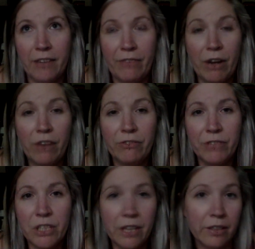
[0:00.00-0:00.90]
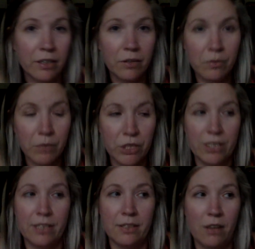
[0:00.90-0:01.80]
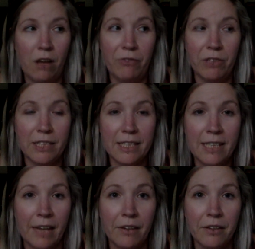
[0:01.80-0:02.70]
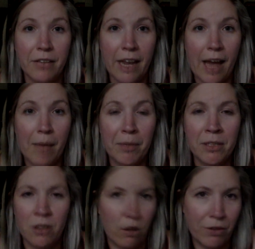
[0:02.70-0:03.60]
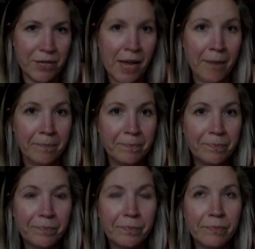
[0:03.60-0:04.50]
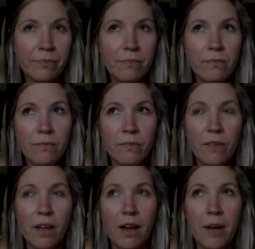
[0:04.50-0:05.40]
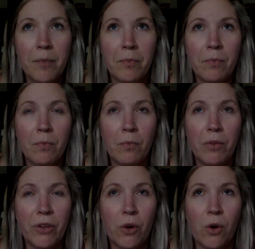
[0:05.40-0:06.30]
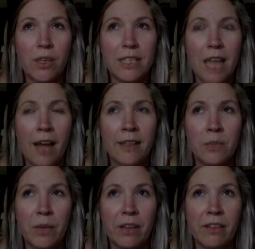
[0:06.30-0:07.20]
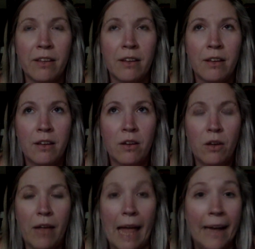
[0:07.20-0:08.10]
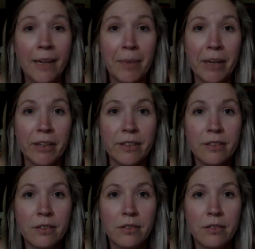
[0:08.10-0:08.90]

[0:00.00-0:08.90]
of fed off of each other, which is awful. It's a cycle that happens all the time. When the court sides with any parent